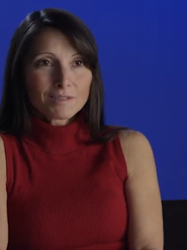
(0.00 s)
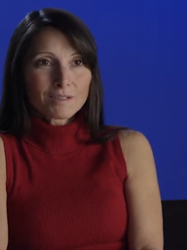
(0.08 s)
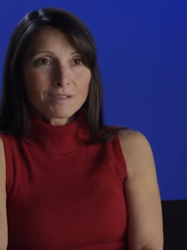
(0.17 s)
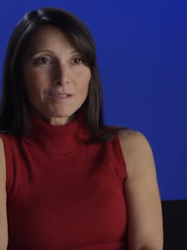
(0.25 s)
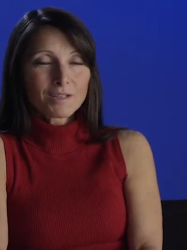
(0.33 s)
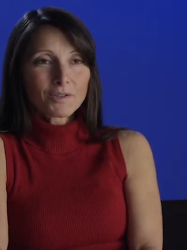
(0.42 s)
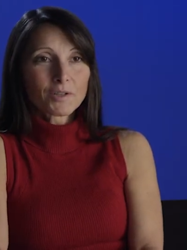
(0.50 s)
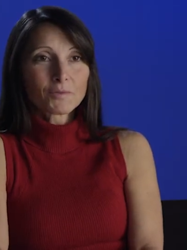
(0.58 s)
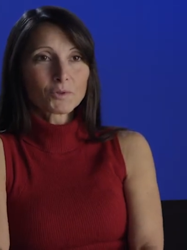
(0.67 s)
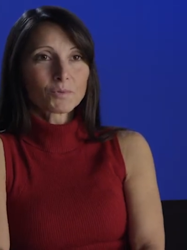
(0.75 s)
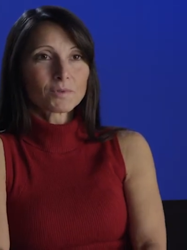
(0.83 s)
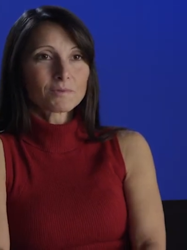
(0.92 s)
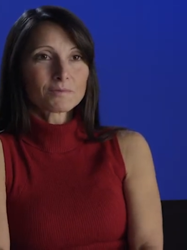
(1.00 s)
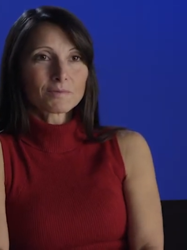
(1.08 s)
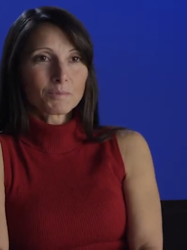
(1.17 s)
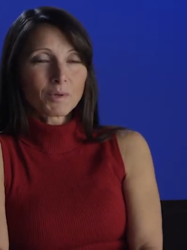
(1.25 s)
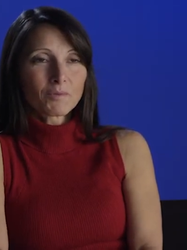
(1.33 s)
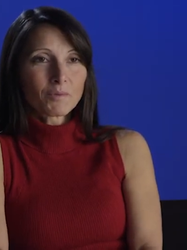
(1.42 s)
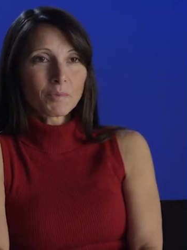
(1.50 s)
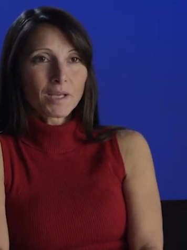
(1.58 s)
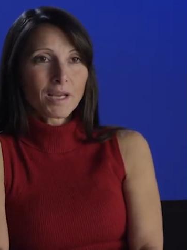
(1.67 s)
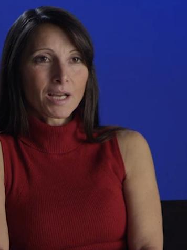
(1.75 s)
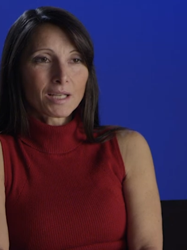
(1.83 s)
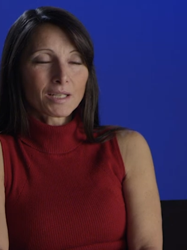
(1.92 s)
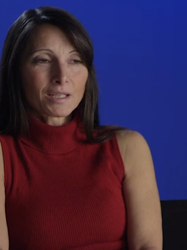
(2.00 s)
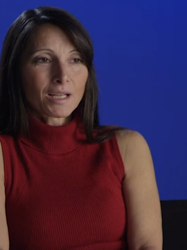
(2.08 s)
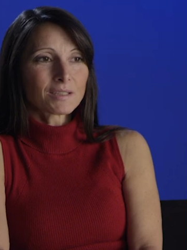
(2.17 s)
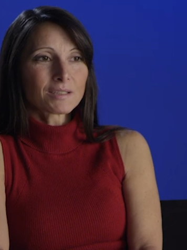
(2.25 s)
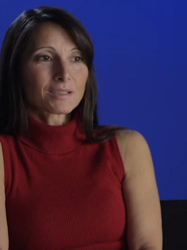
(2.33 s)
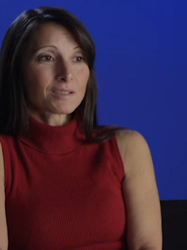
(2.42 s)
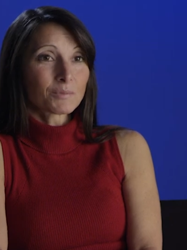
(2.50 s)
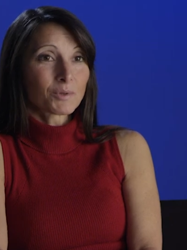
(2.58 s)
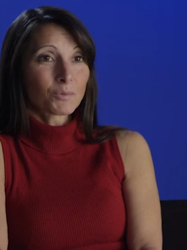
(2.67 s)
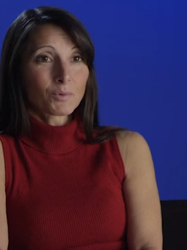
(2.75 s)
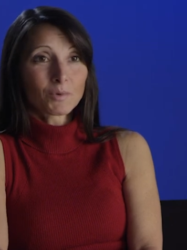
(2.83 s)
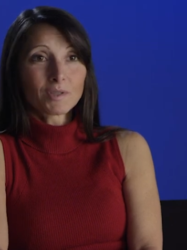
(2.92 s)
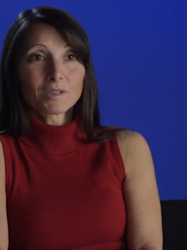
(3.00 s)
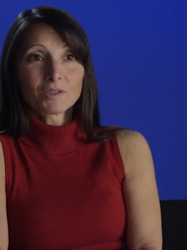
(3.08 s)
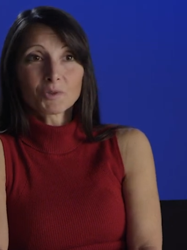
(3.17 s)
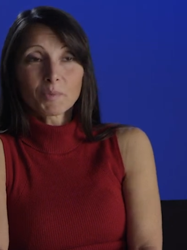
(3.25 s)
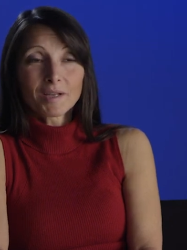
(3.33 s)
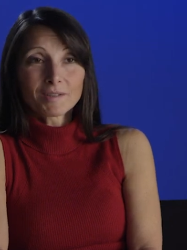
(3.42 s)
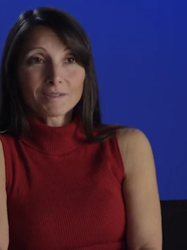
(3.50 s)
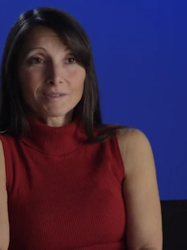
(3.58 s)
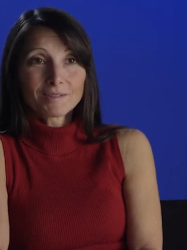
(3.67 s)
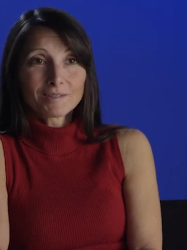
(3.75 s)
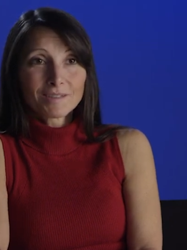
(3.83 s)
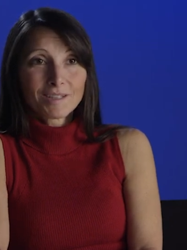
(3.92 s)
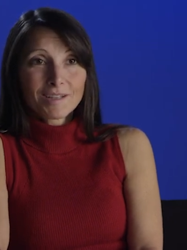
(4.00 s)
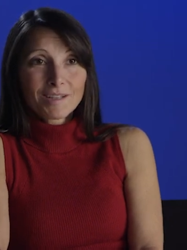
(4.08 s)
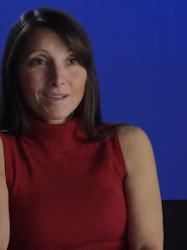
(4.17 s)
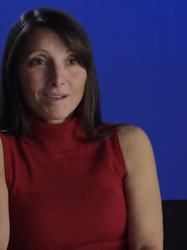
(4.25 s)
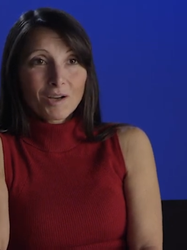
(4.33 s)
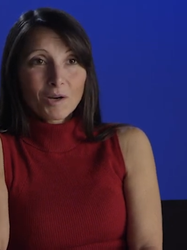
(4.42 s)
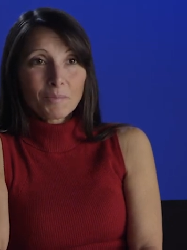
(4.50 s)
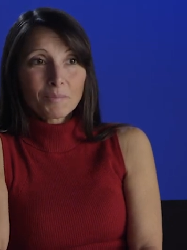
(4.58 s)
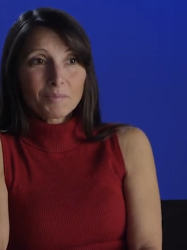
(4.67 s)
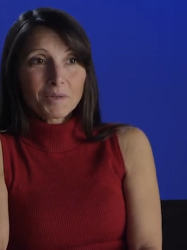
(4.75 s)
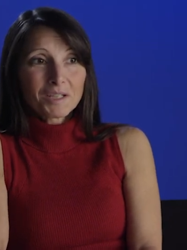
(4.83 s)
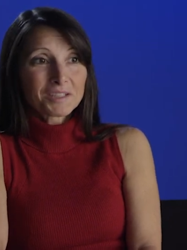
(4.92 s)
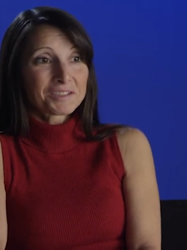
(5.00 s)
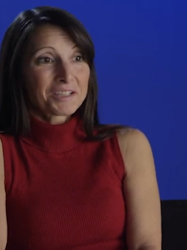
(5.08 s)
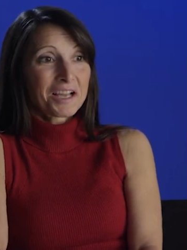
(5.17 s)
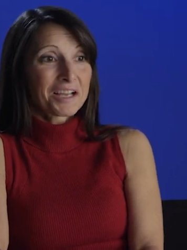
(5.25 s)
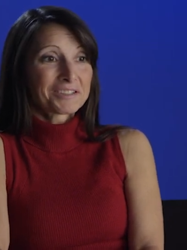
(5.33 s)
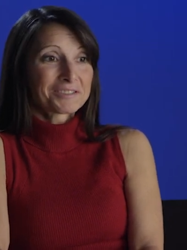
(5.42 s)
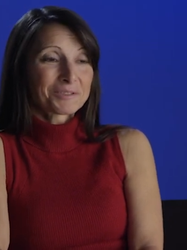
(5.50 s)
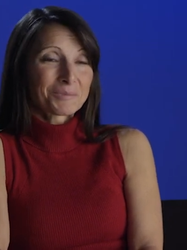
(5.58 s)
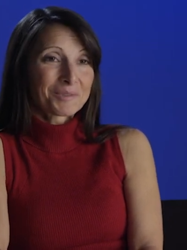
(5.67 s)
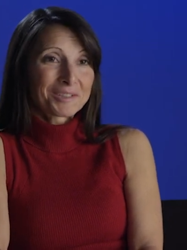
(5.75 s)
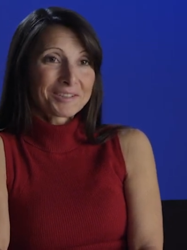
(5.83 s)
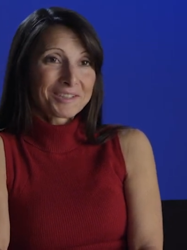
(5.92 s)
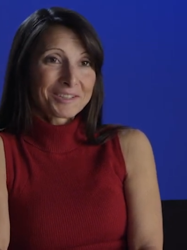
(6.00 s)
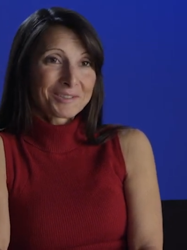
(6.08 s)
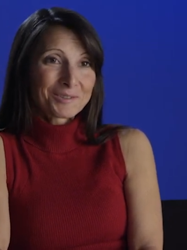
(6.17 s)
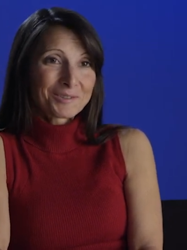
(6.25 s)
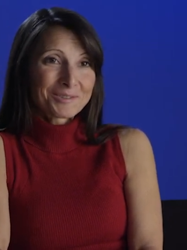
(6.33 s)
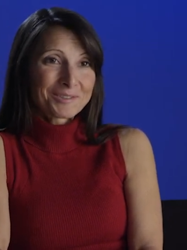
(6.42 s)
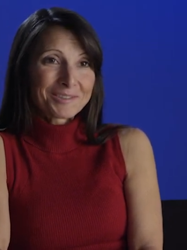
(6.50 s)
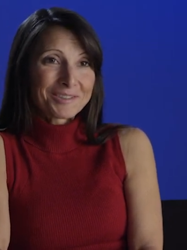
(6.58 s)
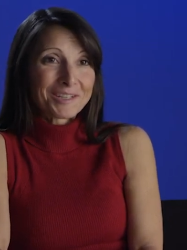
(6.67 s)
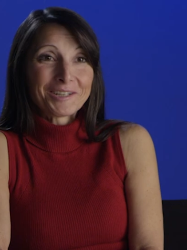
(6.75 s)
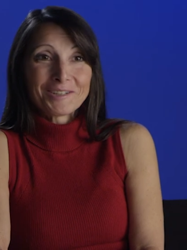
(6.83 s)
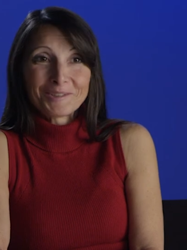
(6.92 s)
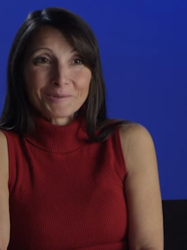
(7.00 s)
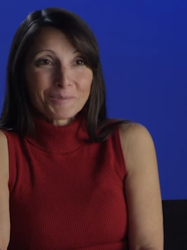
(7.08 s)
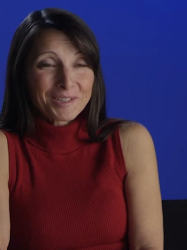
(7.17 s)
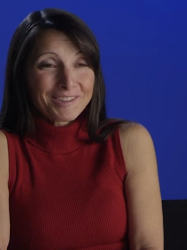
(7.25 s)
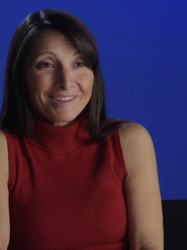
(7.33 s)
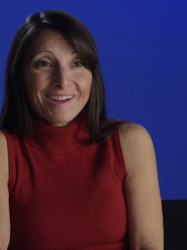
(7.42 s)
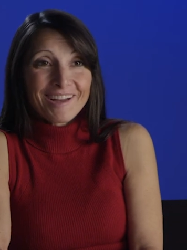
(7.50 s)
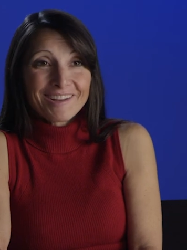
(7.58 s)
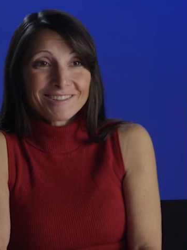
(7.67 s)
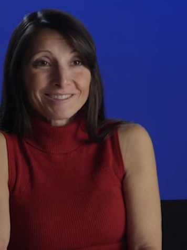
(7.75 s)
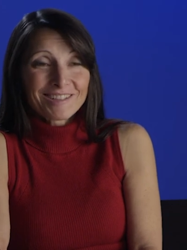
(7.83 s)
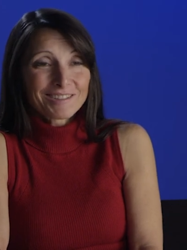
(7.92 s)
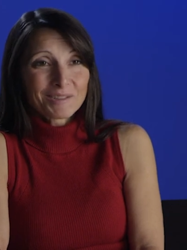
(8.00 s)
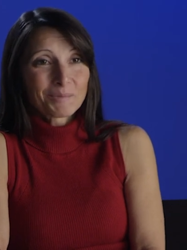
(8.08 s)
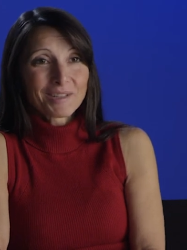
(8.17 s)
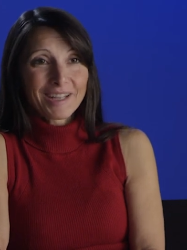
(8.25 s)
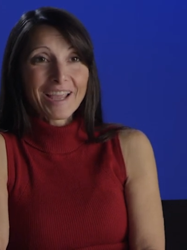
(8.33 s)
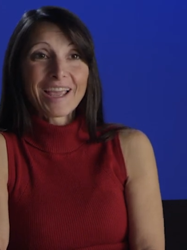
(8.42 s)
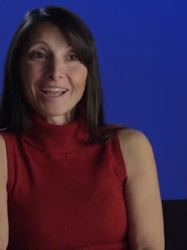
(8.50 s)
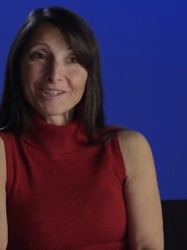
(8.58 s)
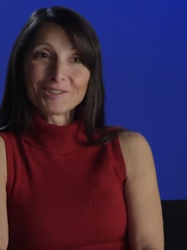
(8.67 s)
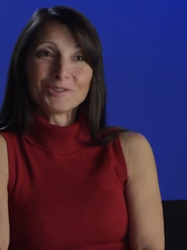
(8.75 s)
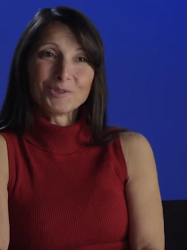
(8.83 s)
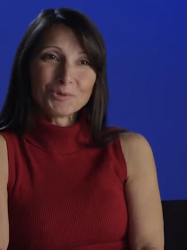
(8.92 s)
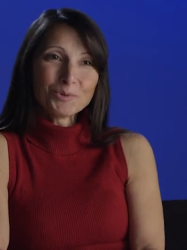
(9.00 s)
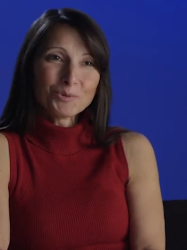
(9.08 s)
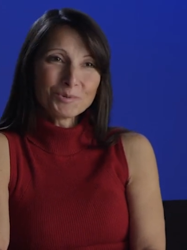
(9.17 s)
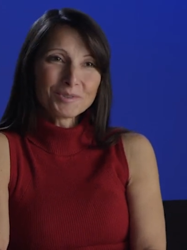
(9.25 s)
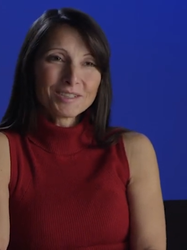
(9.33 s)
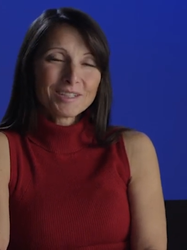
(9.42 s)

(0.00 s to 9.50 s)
The caregivers went above and beyond, and that's not something we really expected. And it's not something that needed to be done. It's not something they had to do.